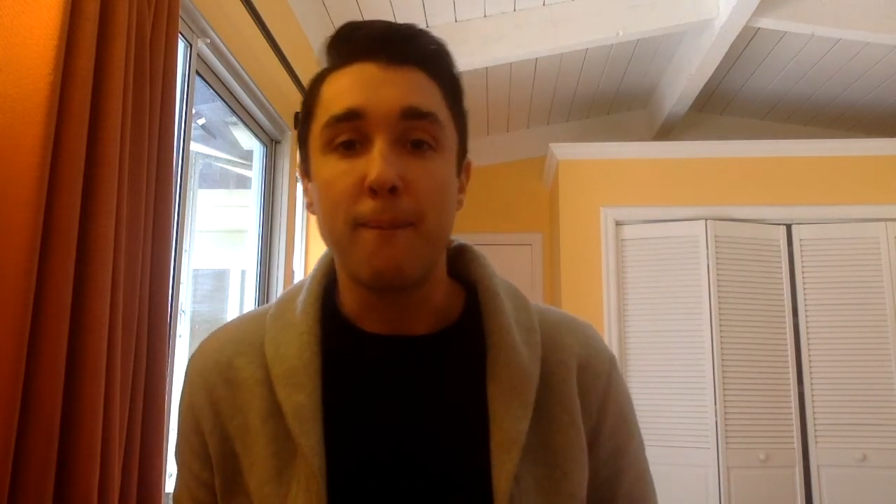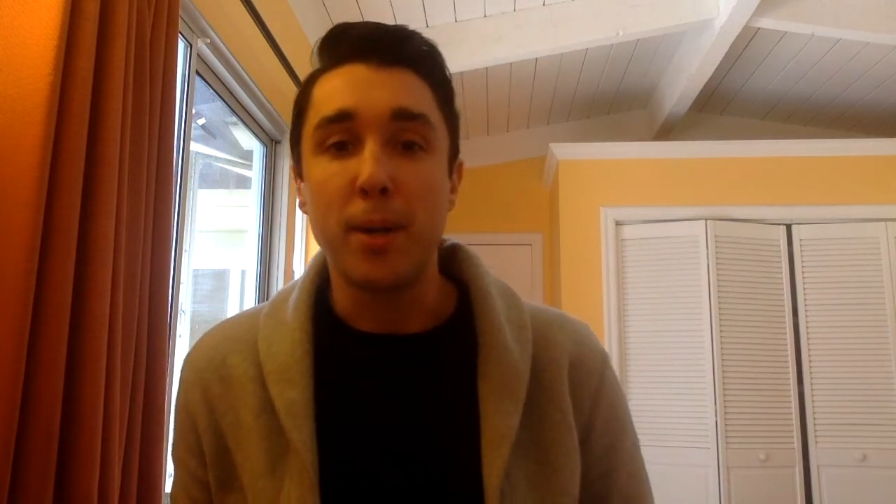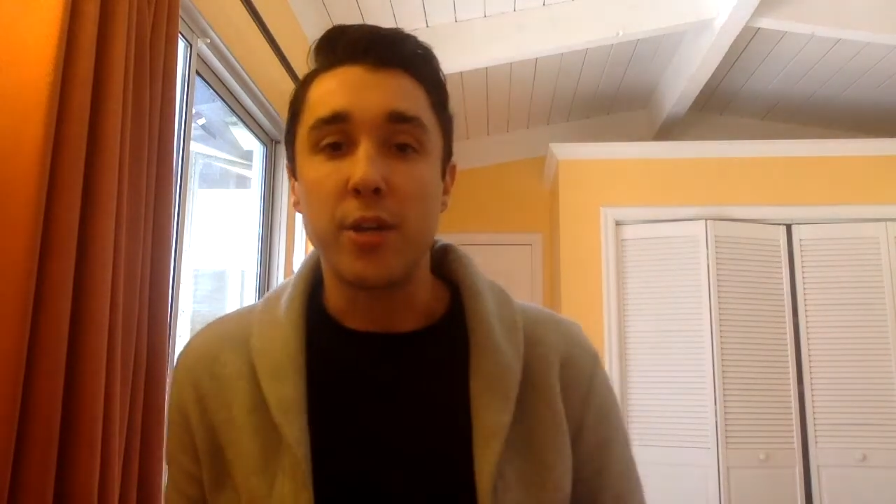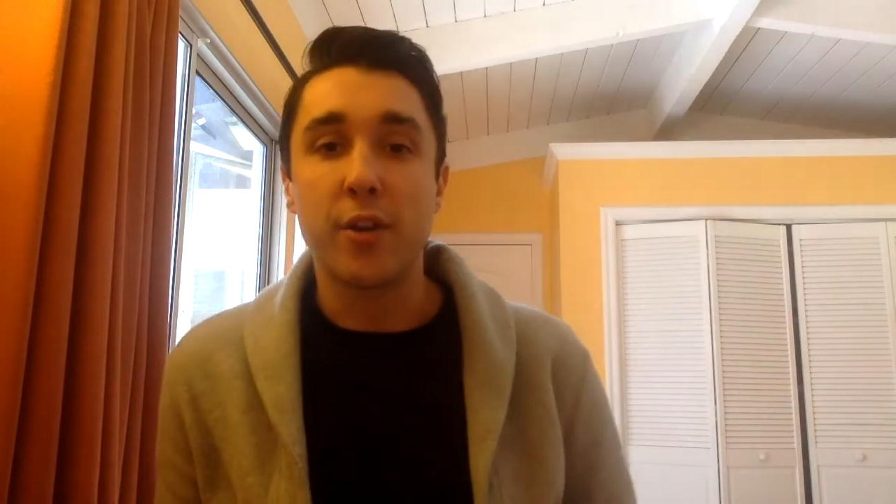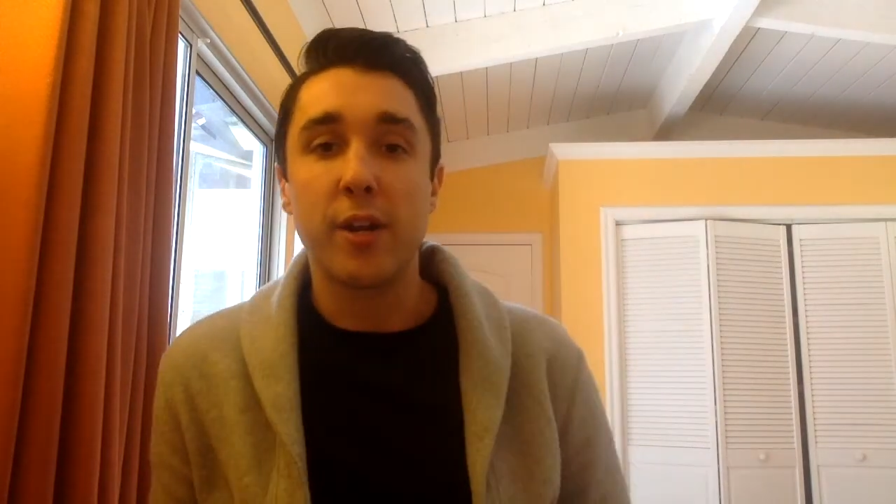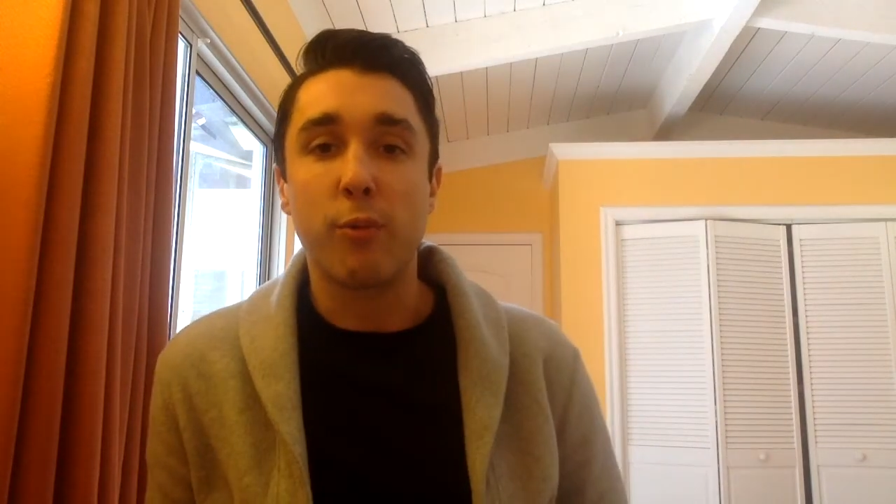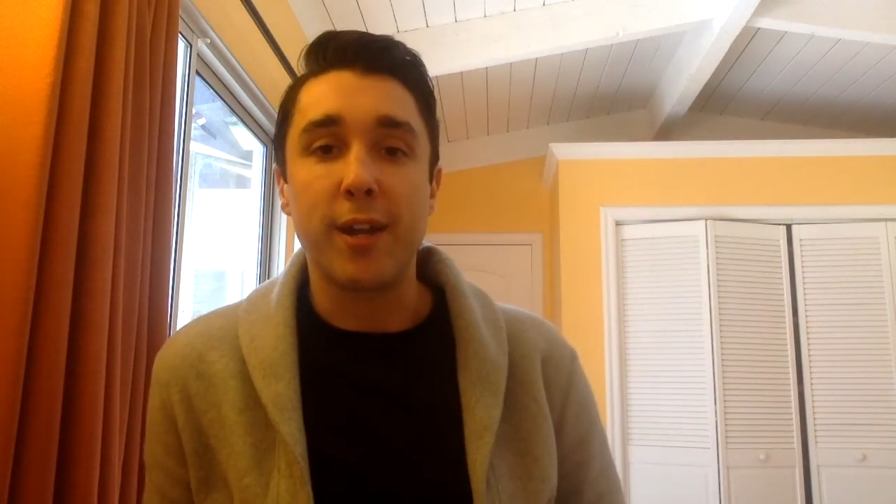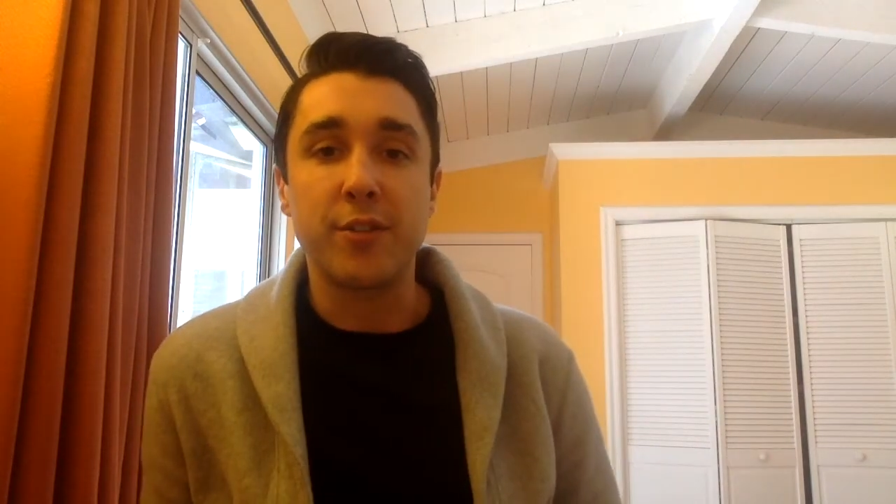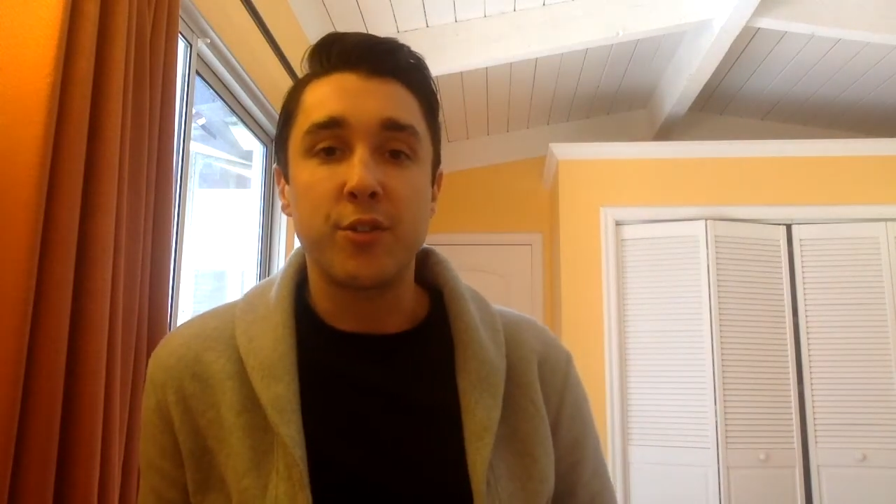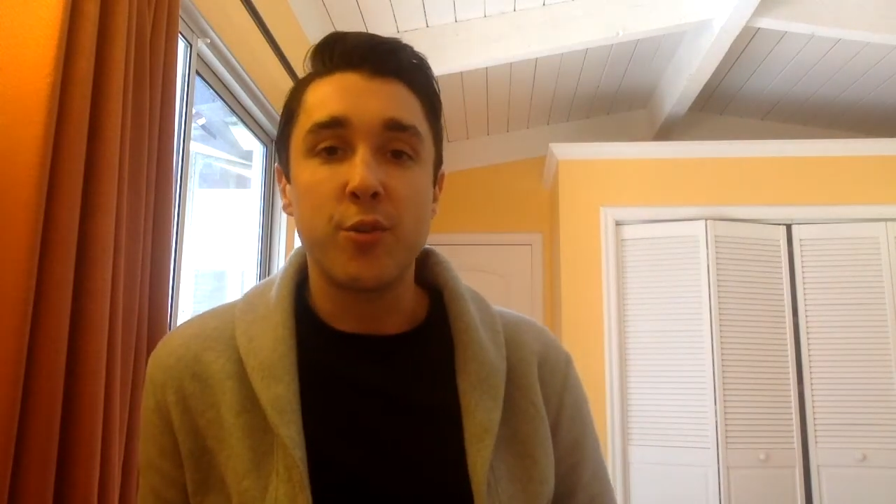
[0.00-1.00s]
but you're going to
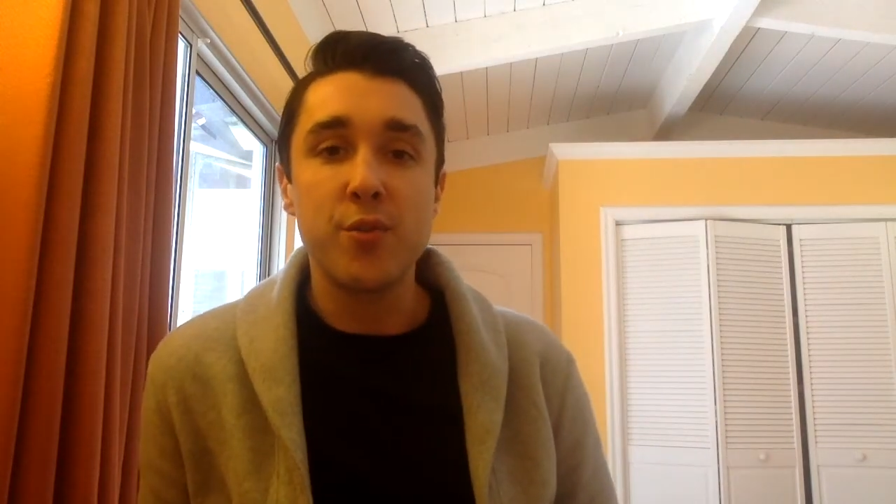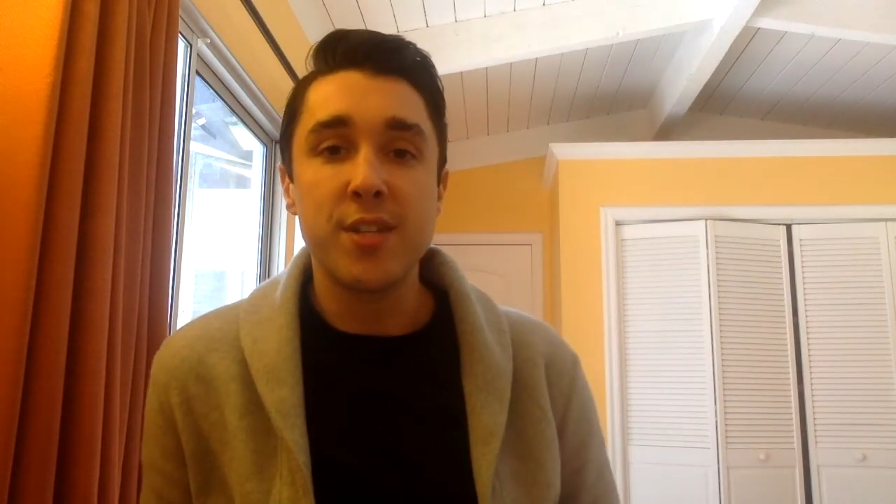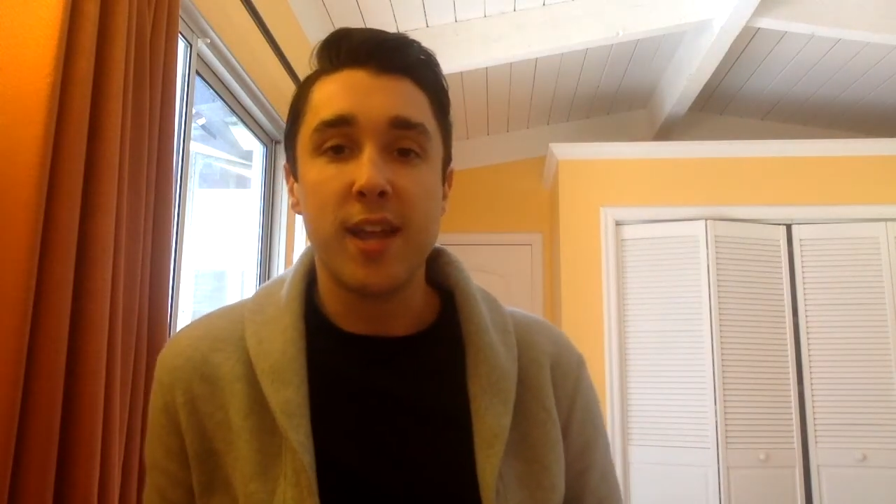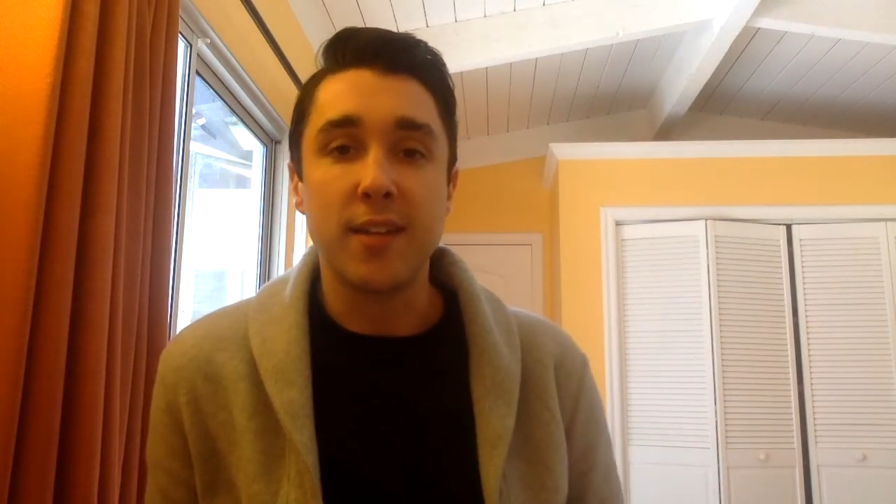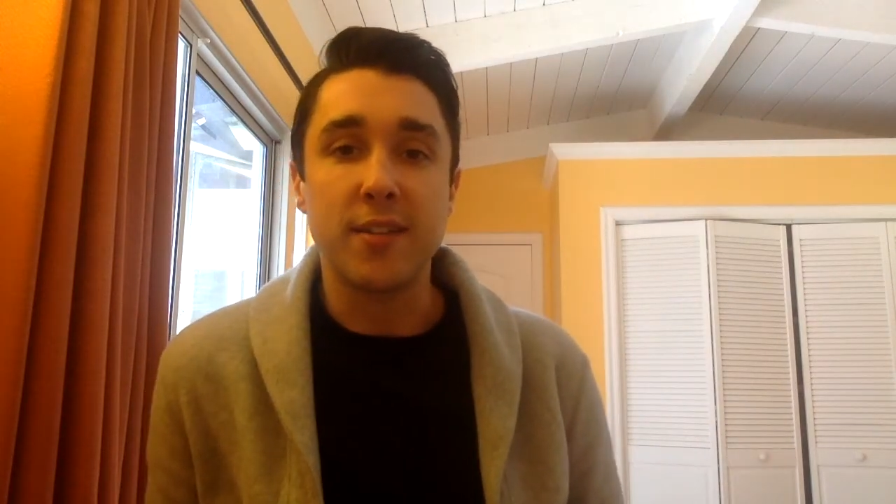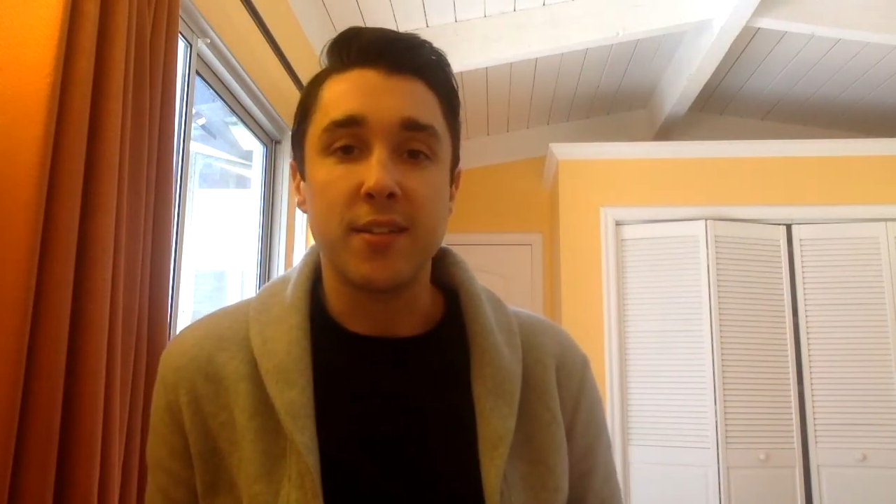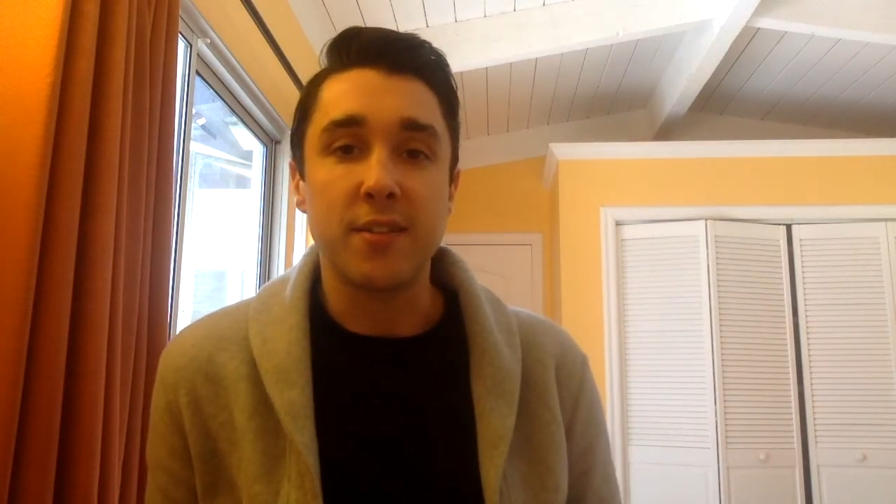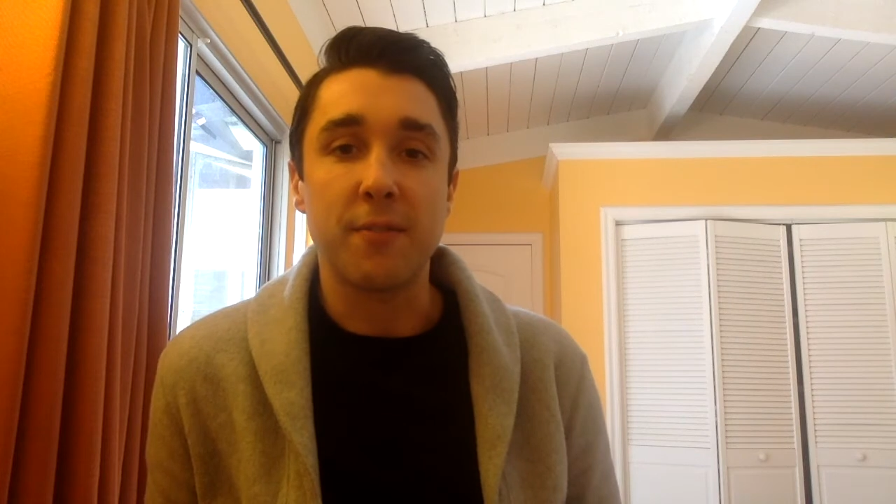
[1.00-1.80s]
write two sentences.